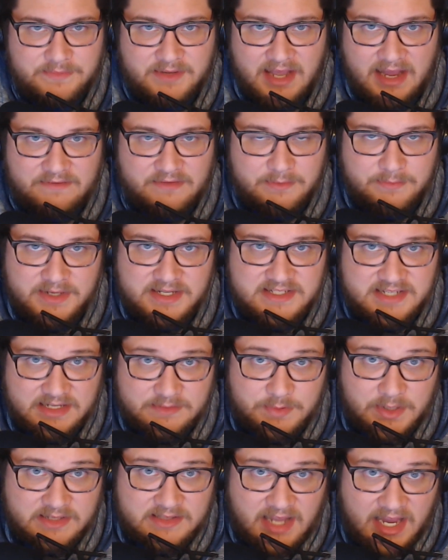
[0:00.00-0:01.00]
to everybody's
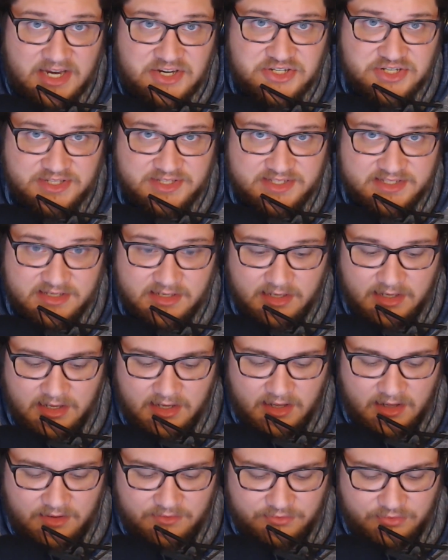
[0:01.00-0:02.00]
expectations.
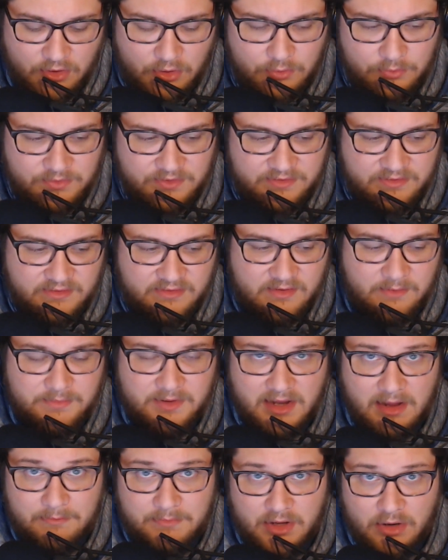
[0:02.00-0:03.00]
So this is
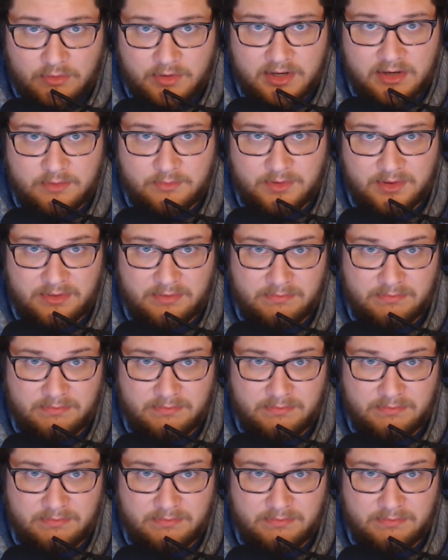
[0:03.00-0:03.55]
something I'm going in with